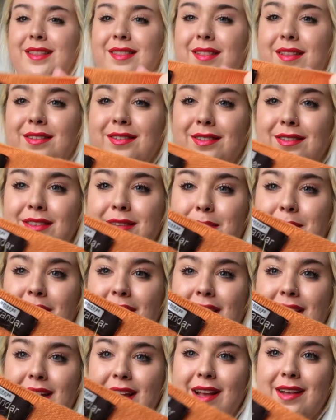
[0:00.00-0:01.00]
This is the
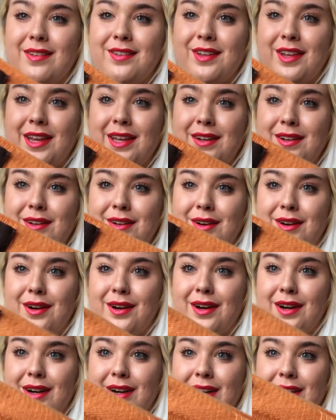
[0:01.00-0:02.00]
brand
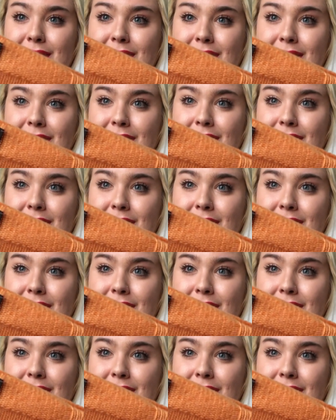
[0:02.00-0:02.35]
Eskandar,